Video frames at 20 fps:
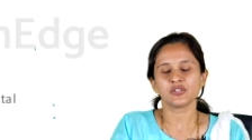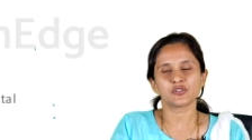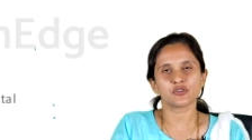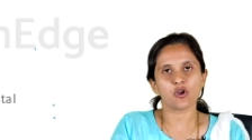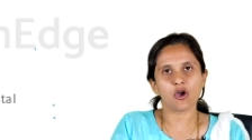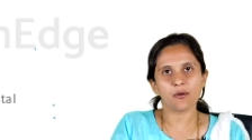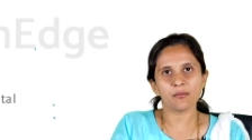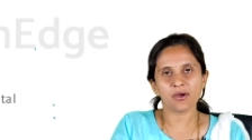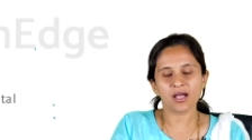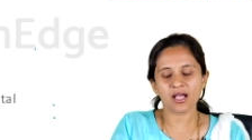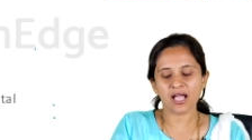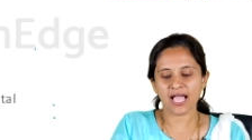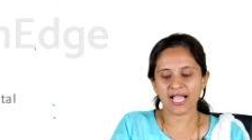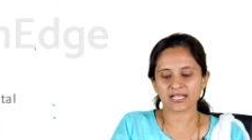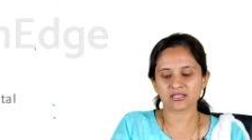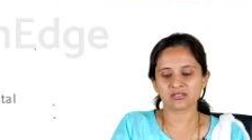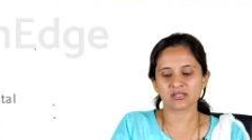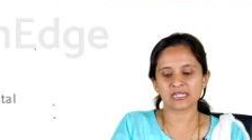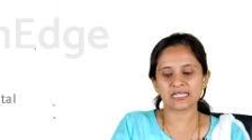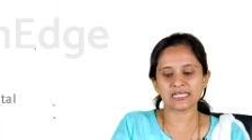trauma
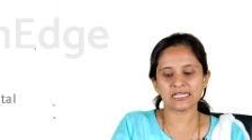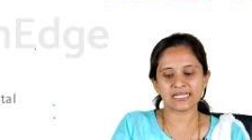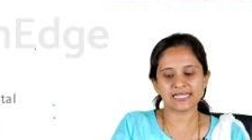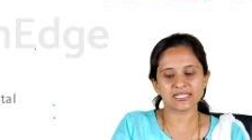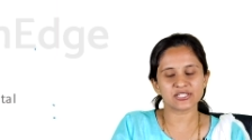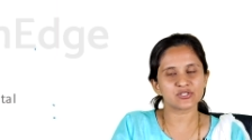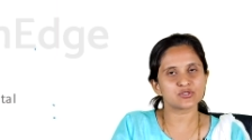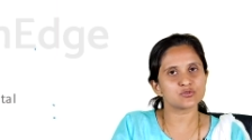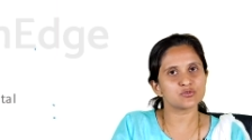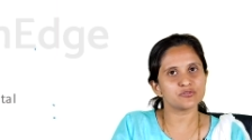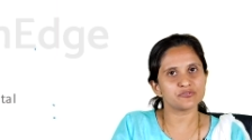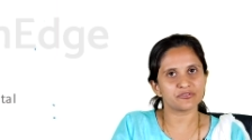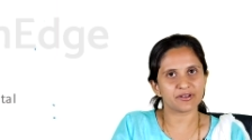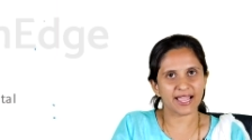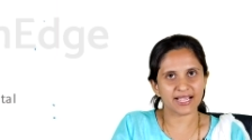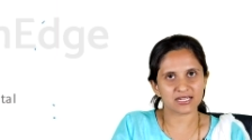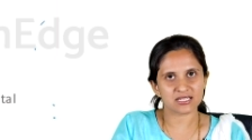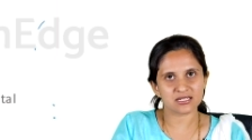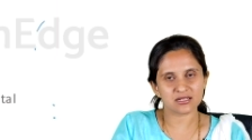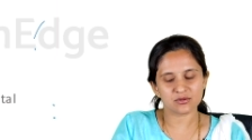actually leads to
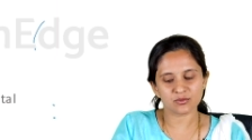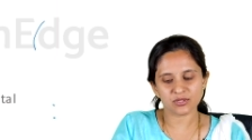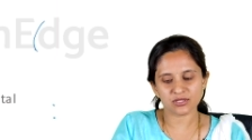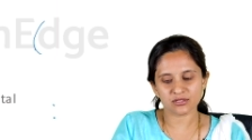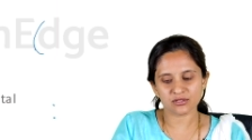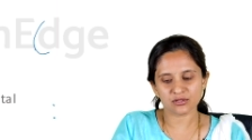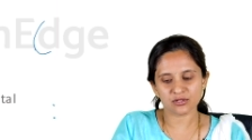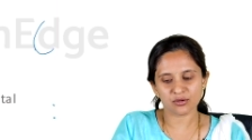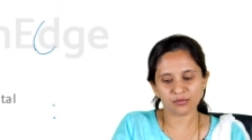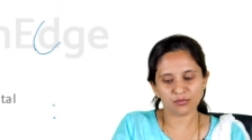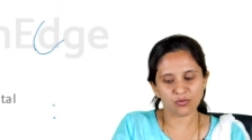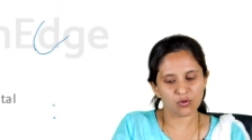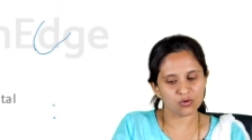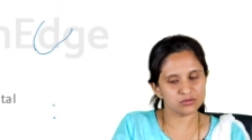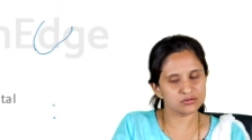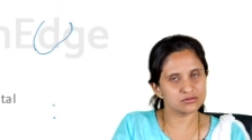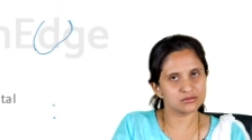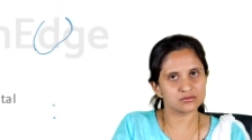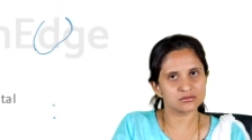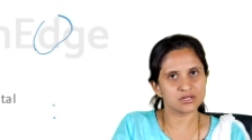fracture within the
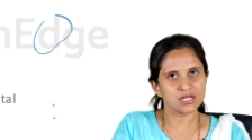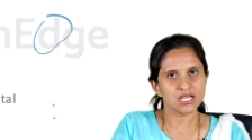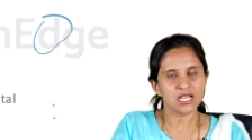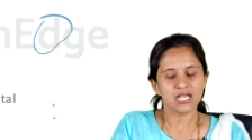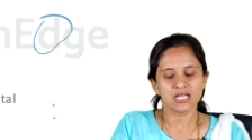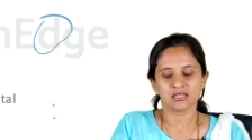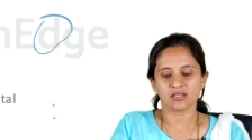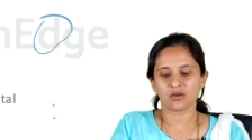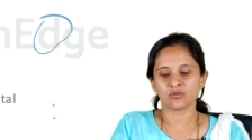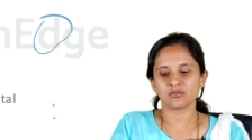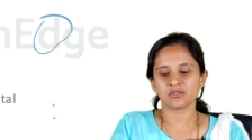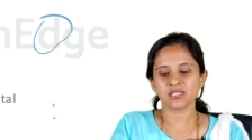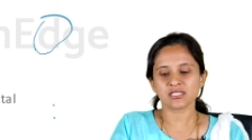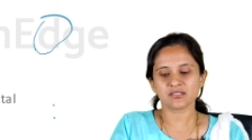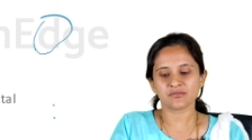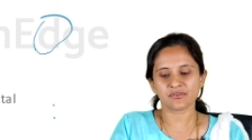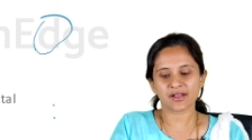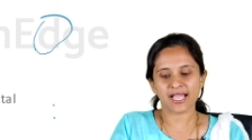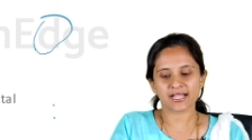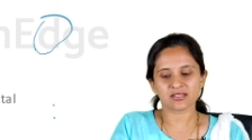bone. Now,
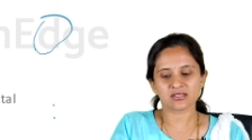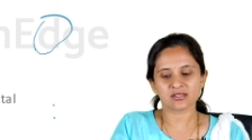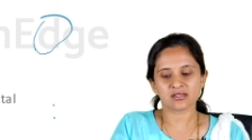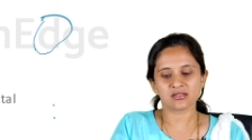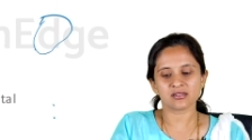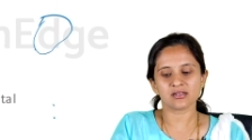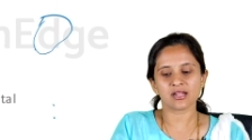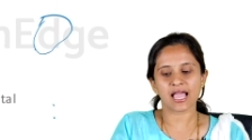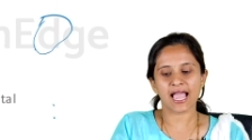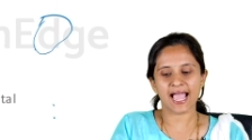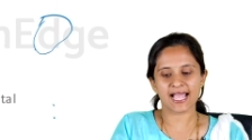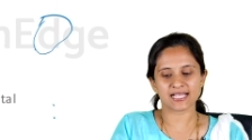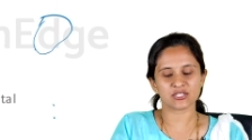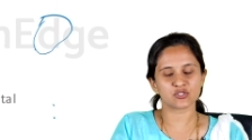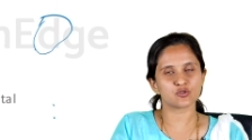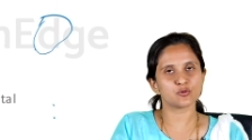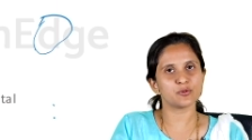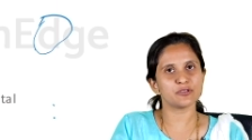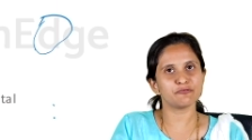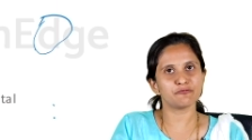this fracture
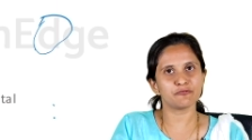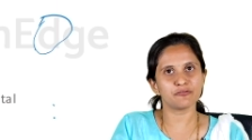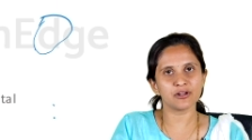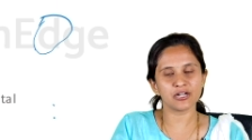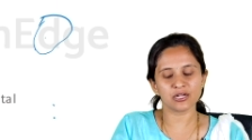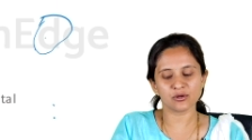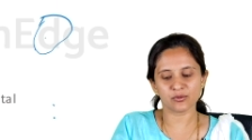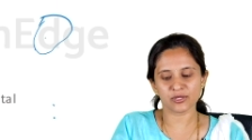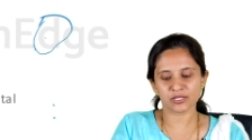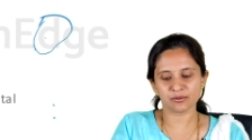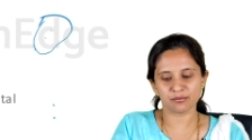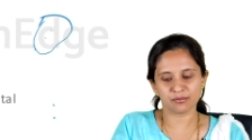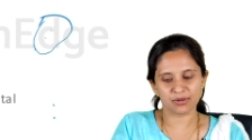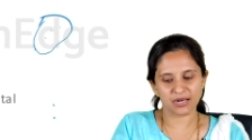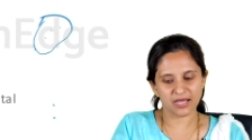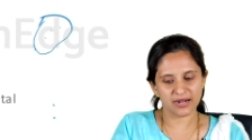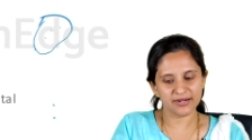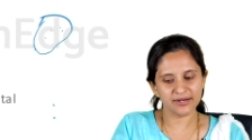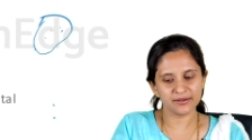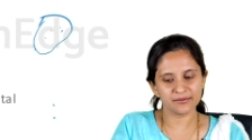has to be filled with
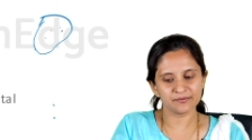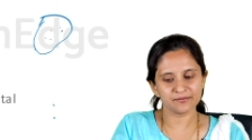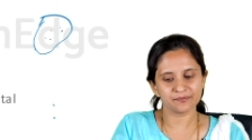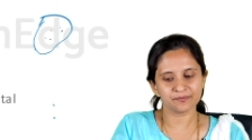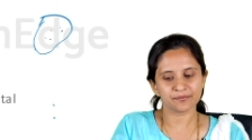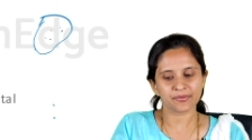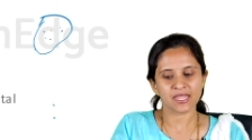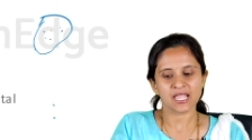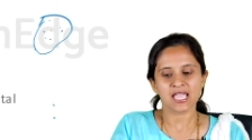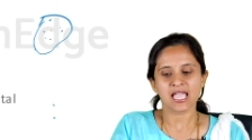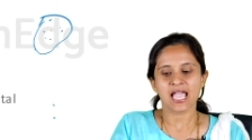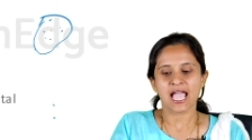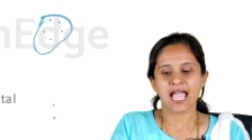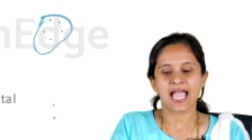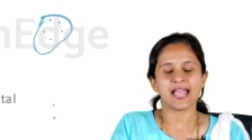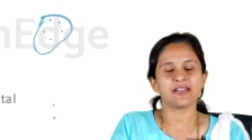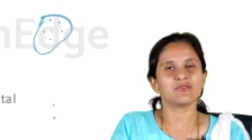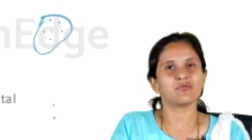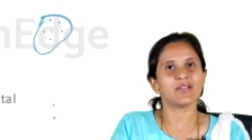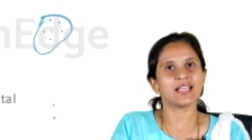blood.
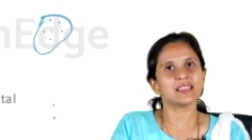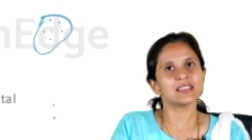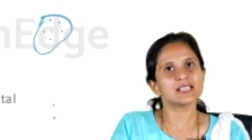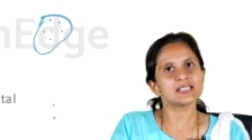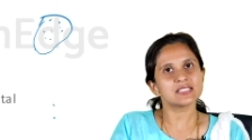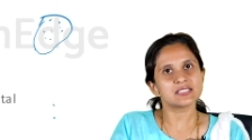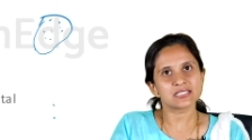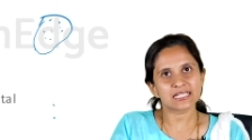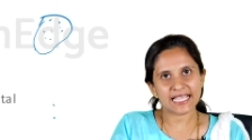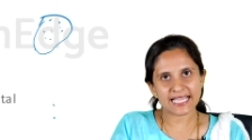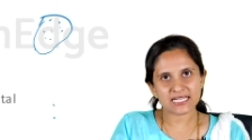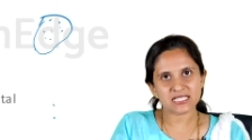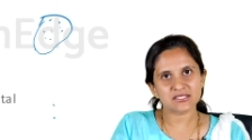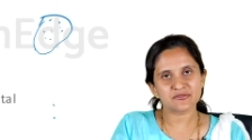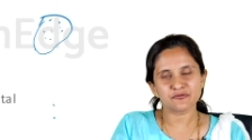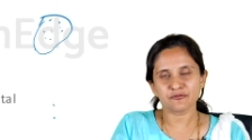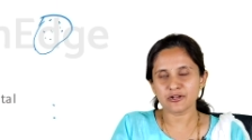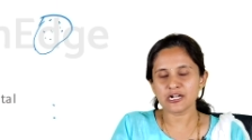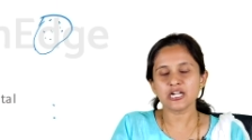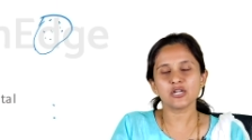And when this
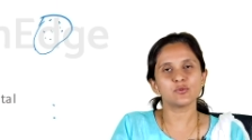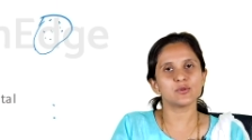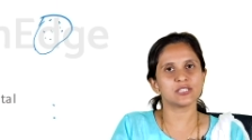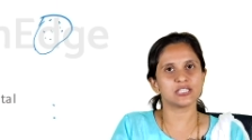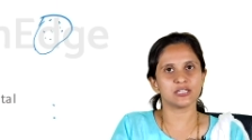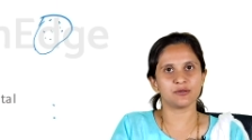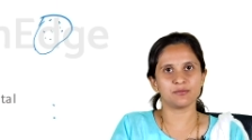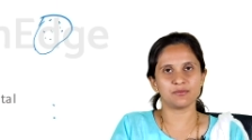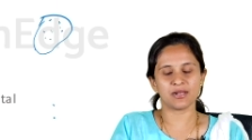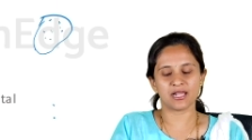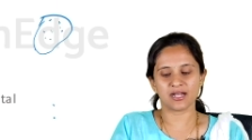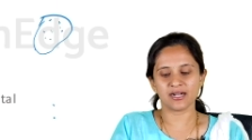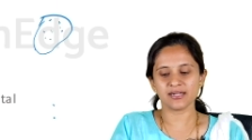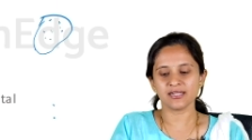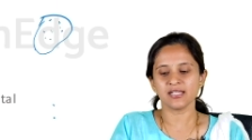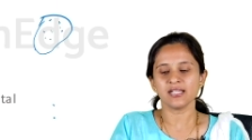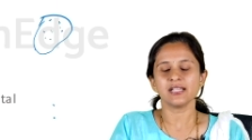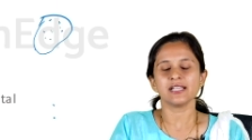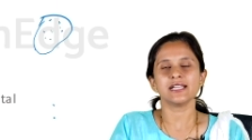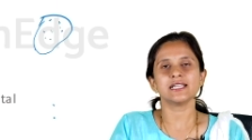gets filled with the blood,
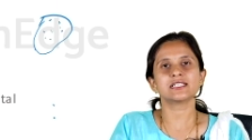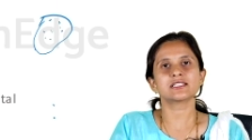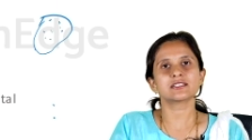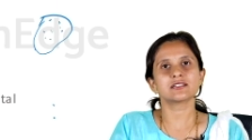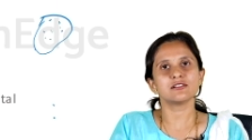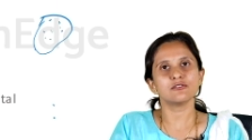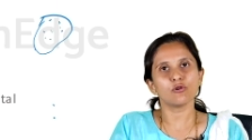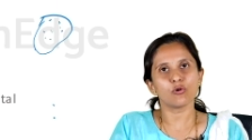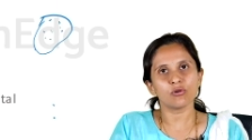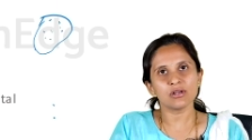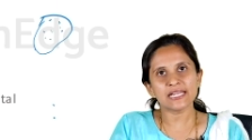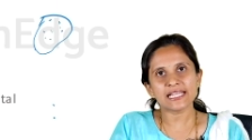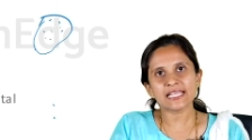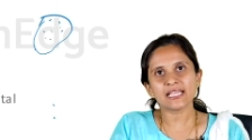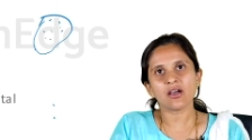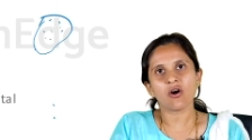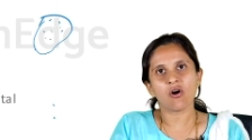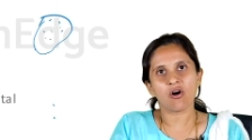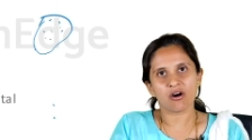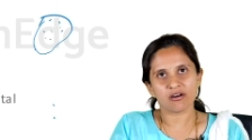it
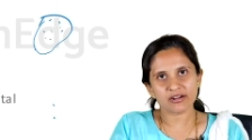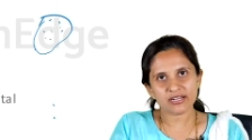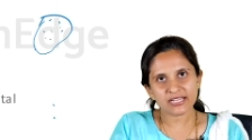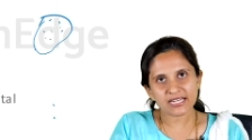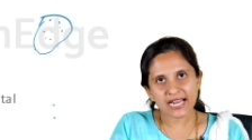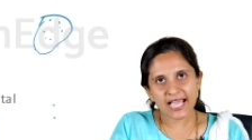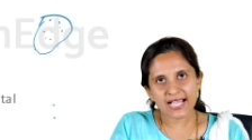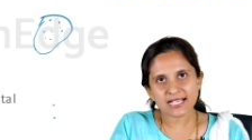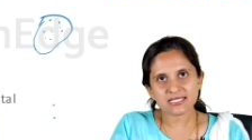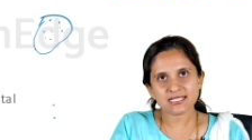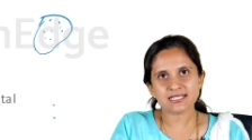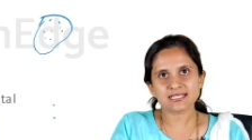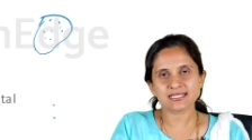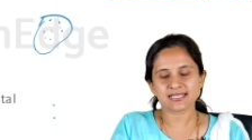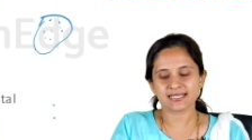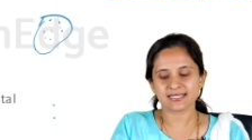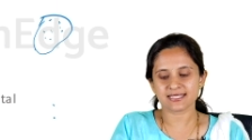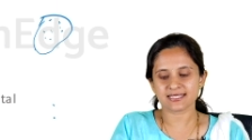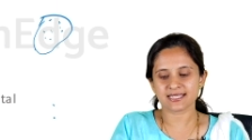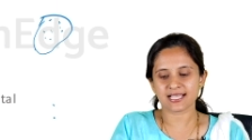slowly organizes
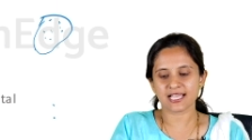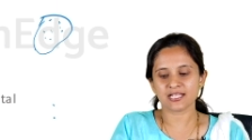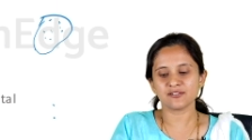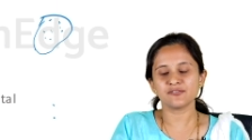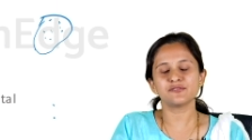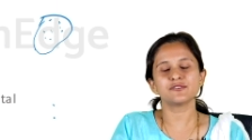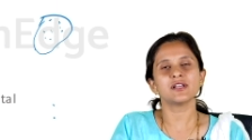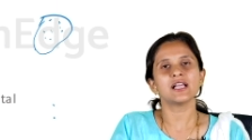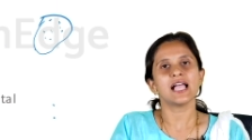itself